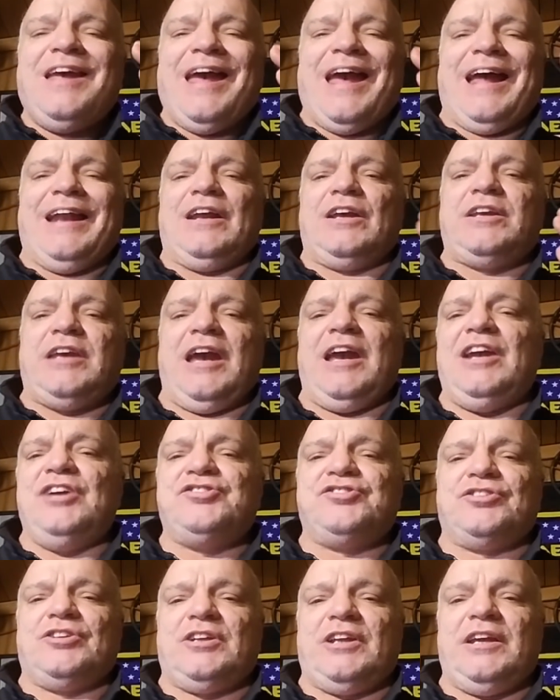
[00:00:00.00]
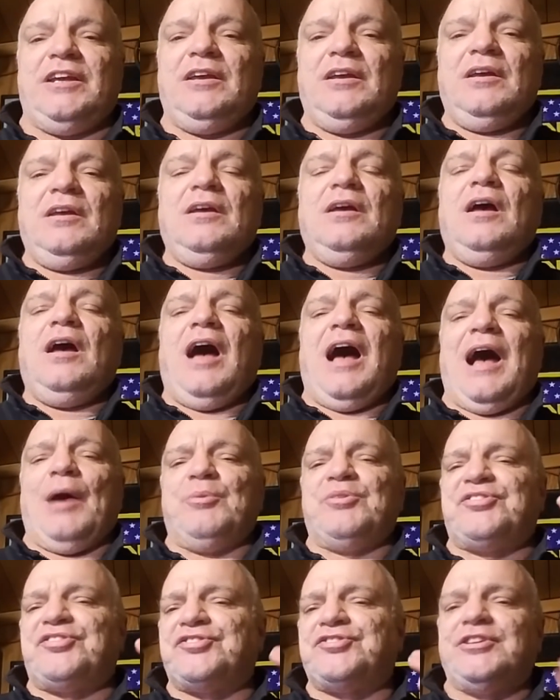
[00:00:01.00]
and occasionally I
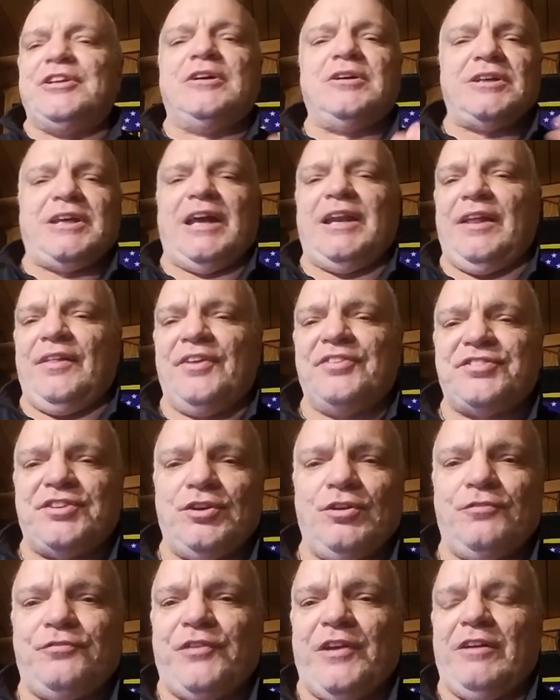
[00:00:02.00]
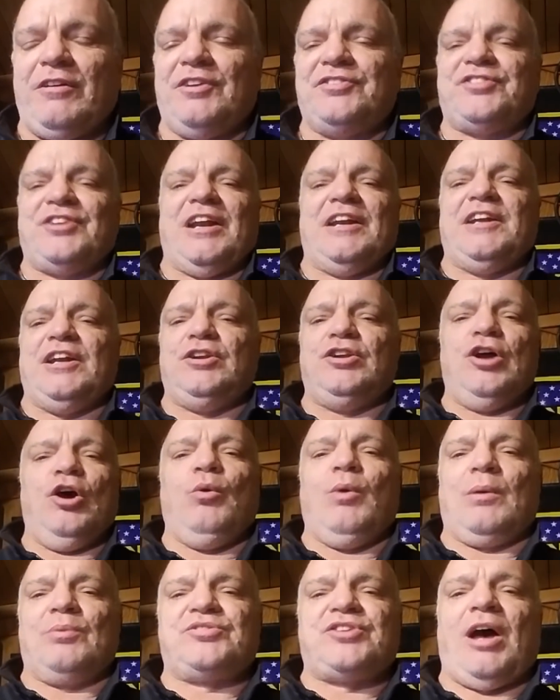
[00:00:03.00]
was still getting this interference and I didn't know
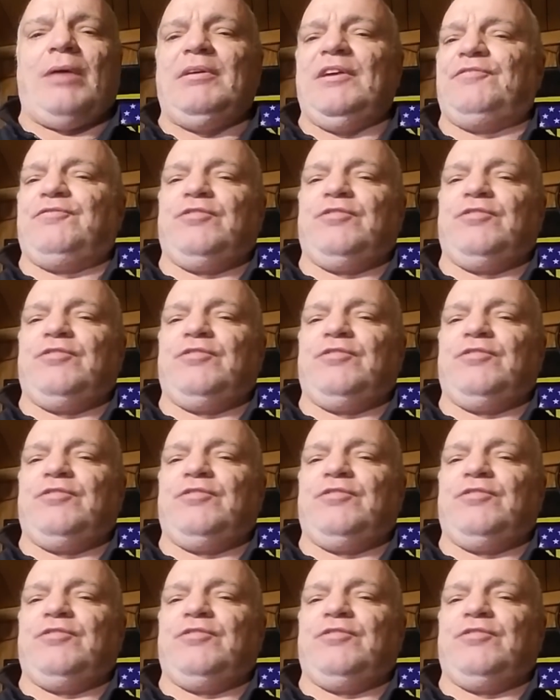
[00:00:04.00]
where it was coming